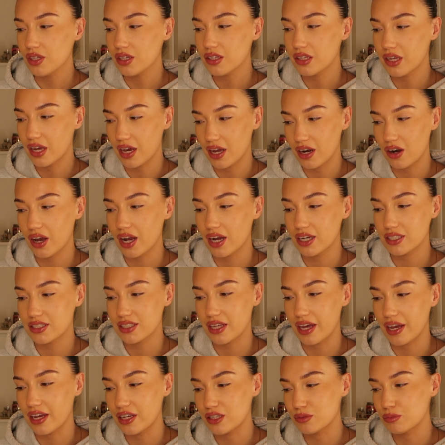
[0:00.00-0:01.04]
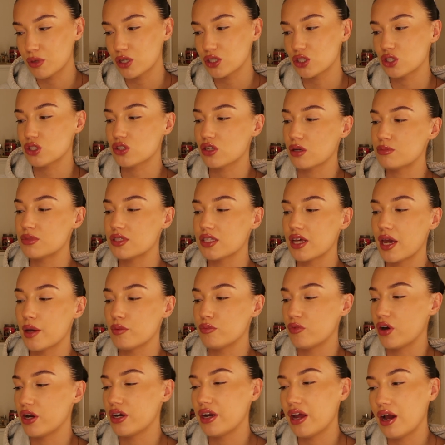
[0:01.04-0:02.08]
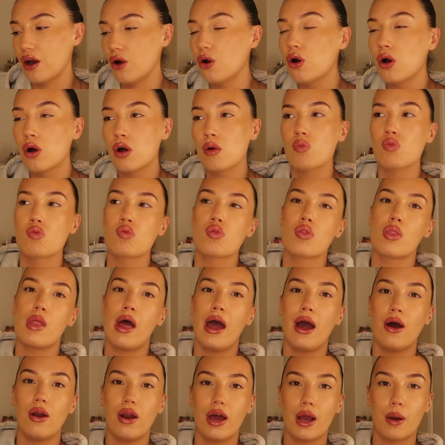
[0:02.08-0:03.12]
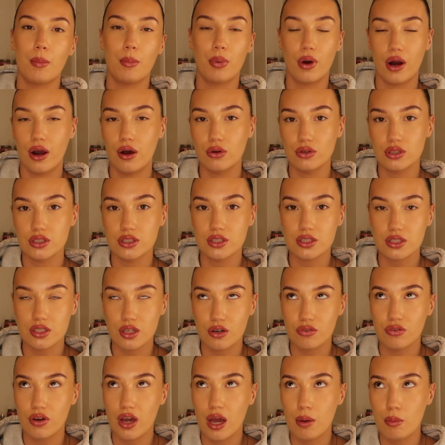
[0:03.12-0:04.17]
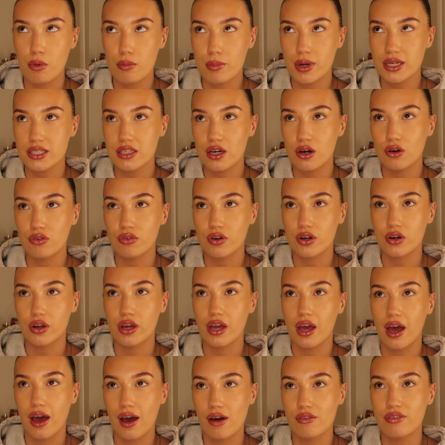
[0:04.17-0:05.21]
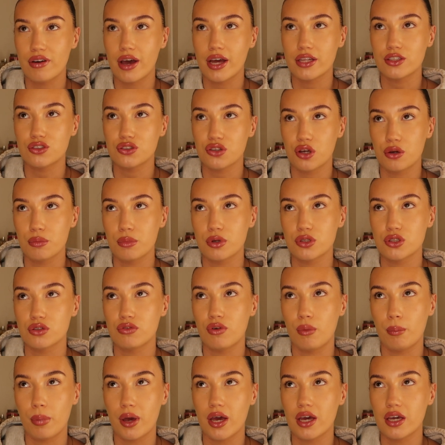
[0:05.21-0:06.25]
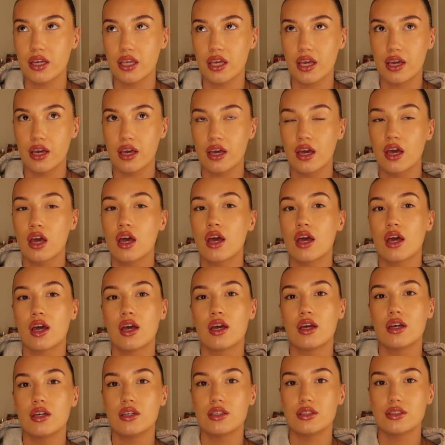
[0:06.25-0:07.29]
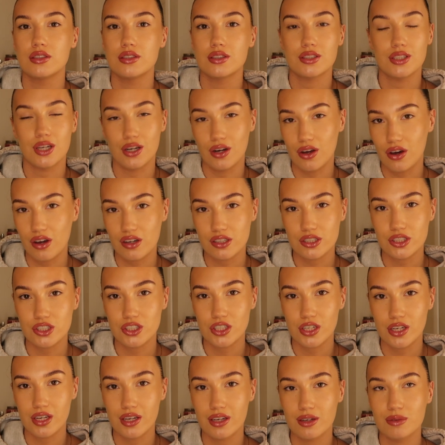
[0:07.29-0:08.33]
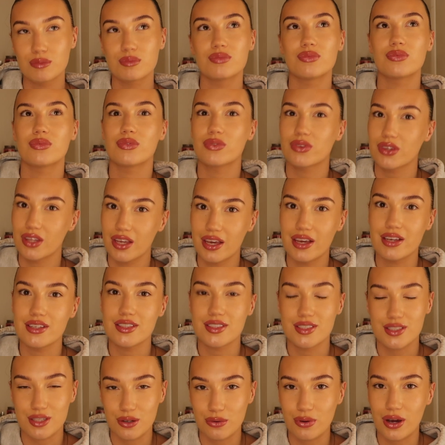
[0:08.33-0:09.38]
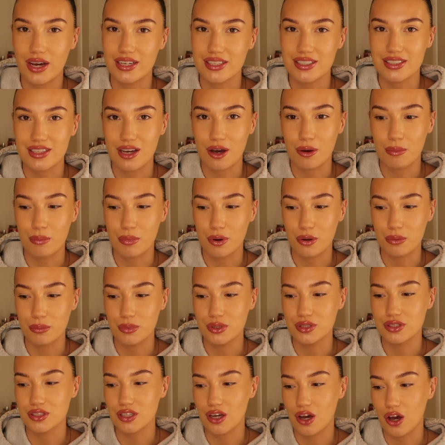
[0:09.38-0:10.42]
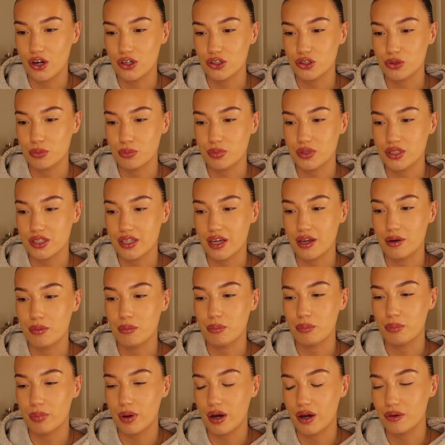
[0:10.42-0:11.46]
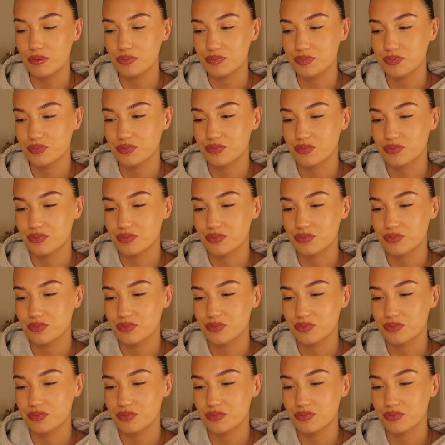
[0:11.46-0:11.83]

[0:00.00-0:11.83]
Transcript: yeah, like I say, as much as I'm saying right now how like proud and stuff I am on myself, and I have had so much of a better year to last year, it still had its down moments, one hundred percent. But